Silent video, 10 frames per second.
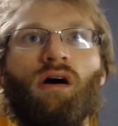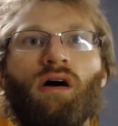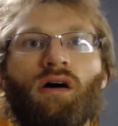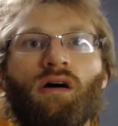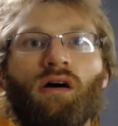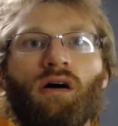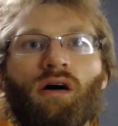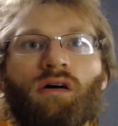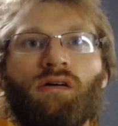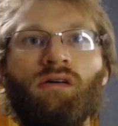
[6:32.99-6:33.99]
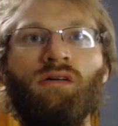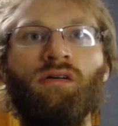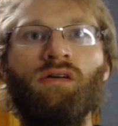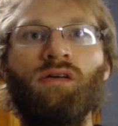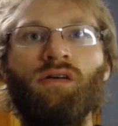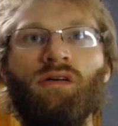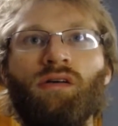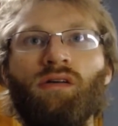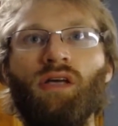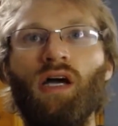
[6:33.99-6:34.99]
Yeah,
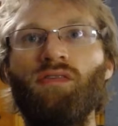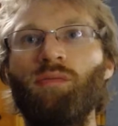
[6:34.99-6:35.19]
I have a